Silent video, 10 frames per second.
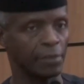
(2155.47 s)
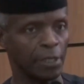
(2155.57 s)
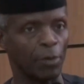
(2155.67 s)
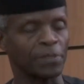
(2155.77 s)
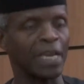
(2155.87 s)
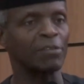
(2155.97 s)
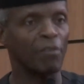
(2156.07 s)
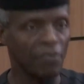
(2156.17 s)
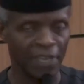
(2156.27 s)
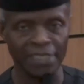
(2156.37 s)
the upside
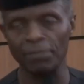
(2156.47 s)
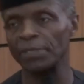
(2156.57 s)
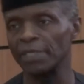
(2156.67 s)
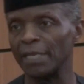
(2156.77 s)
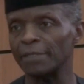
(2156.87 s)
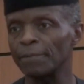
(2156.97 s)
of 30%.